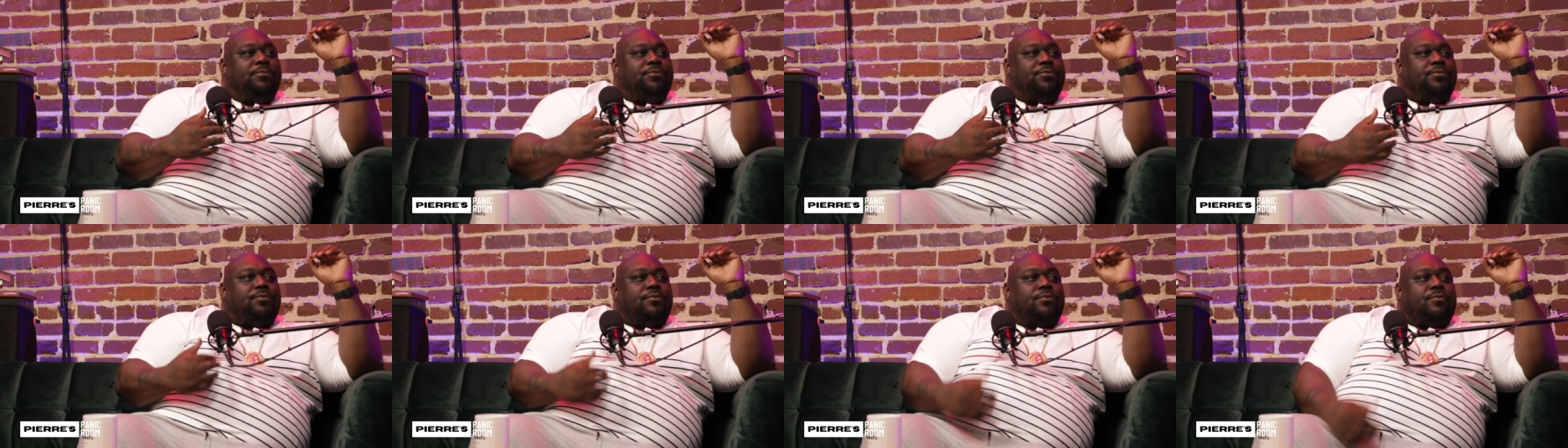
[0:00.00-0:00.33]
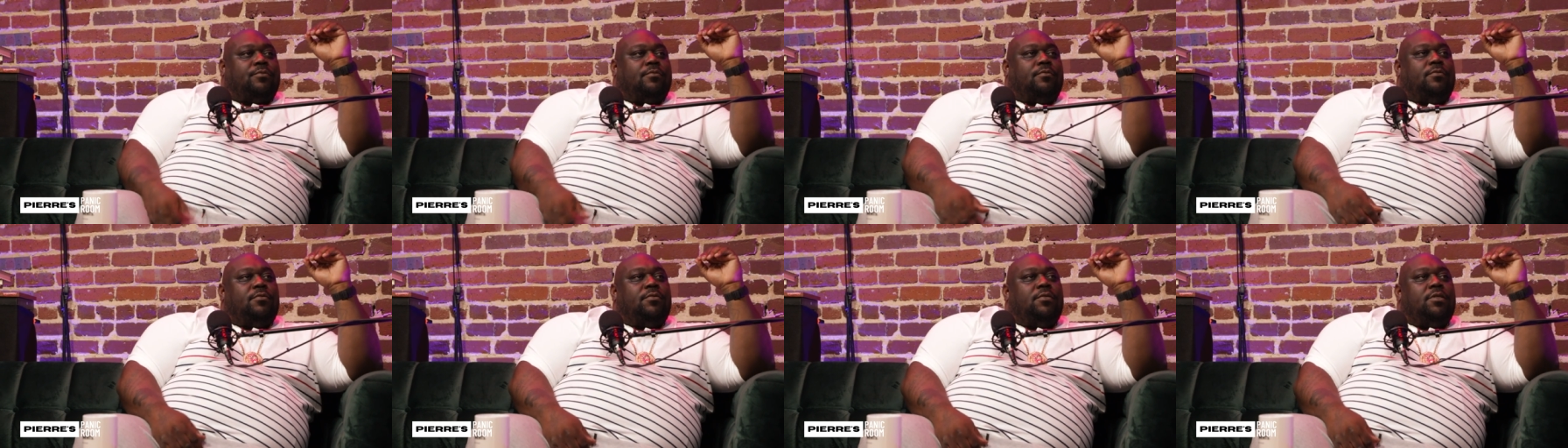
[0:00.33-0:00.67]

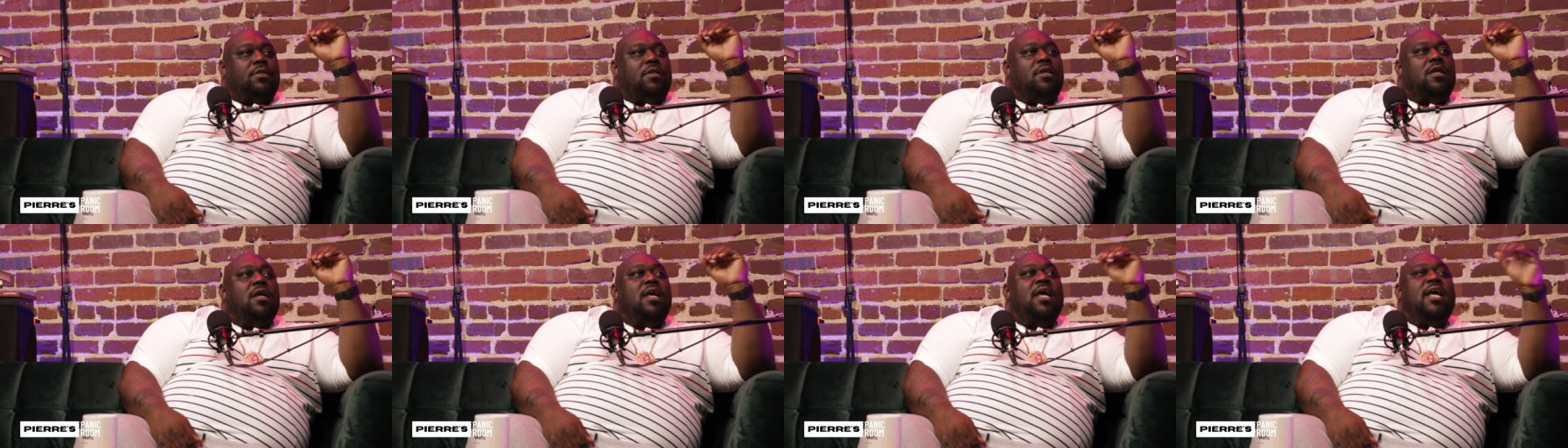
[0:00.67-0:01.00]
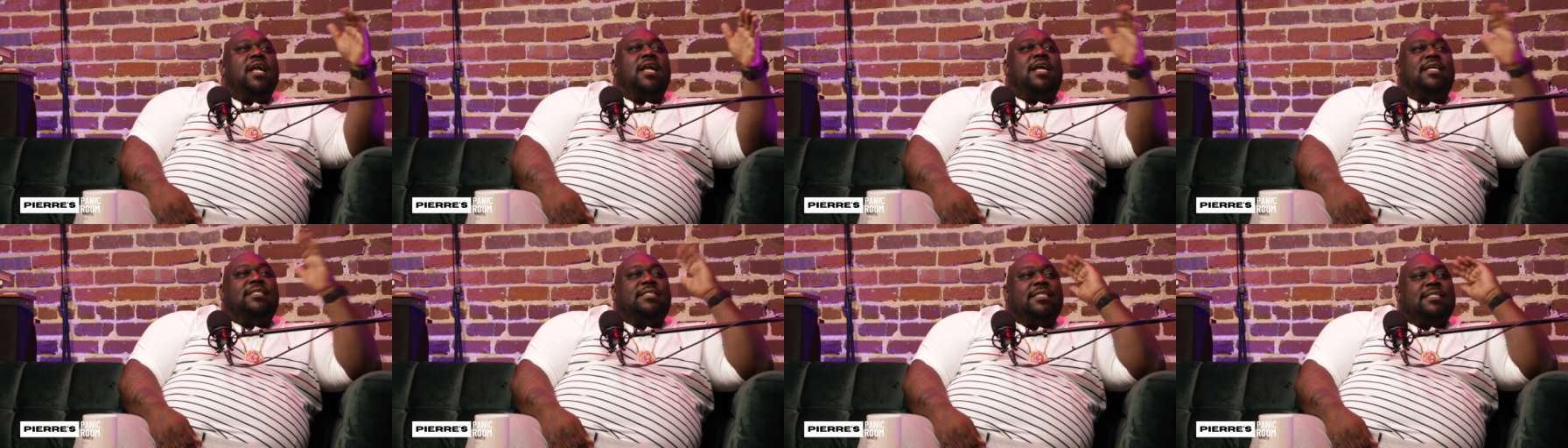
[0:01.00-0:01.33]
What?
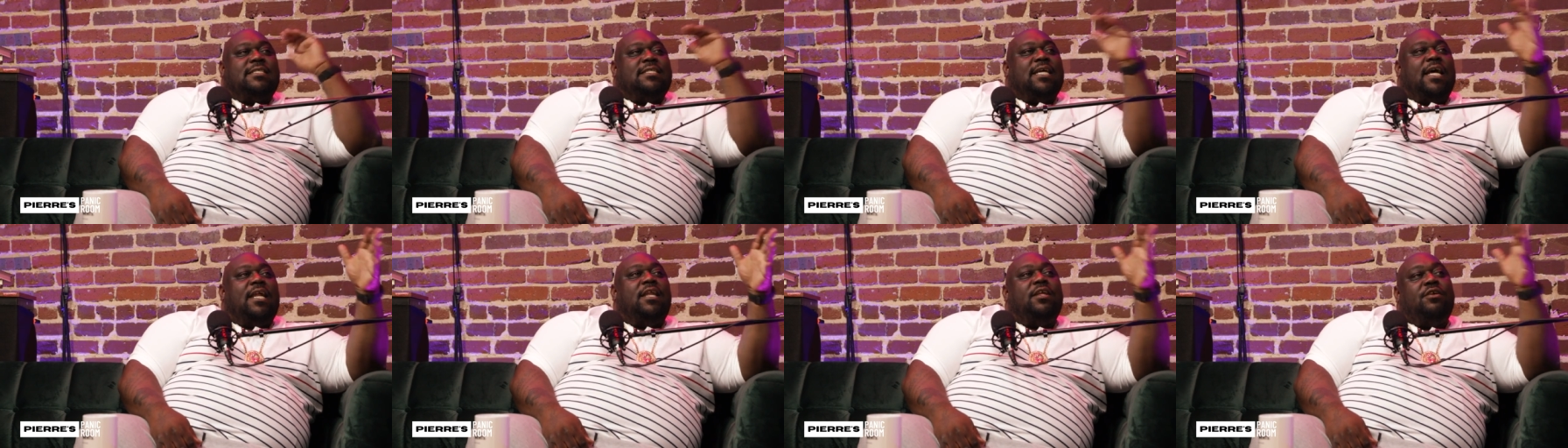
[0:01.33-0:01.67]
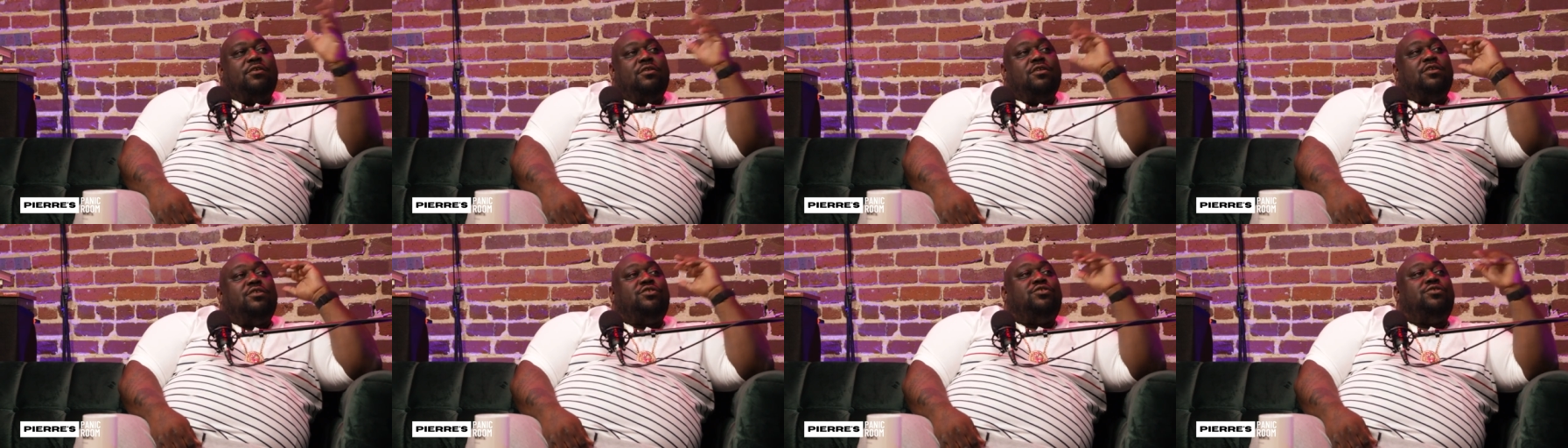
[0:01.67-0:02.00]
Because he's telling
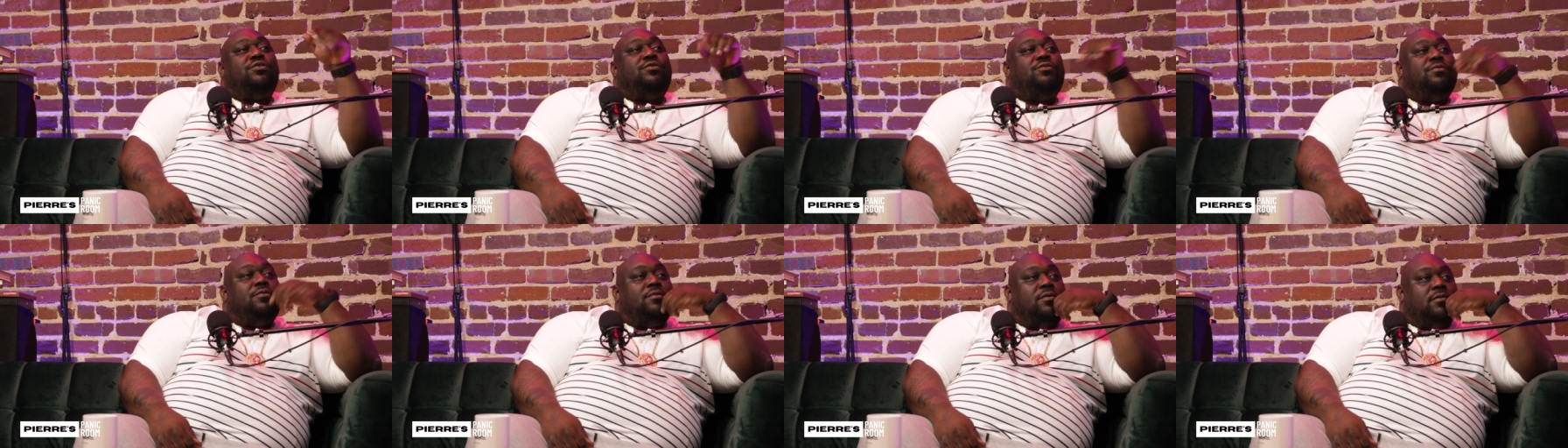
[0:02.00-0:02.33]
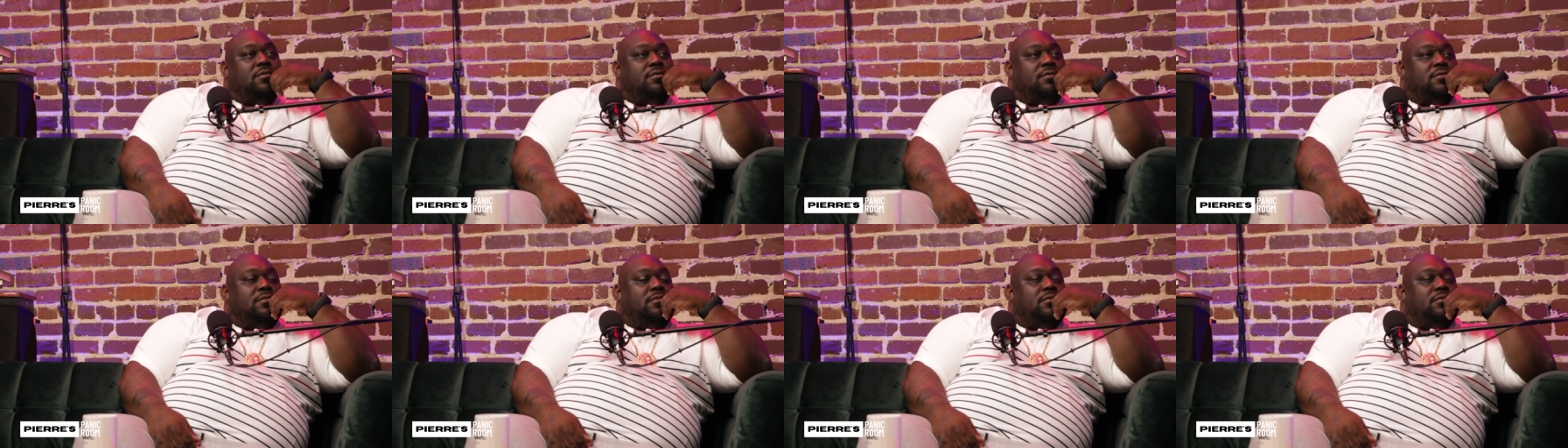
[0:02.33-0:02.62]
you the truth.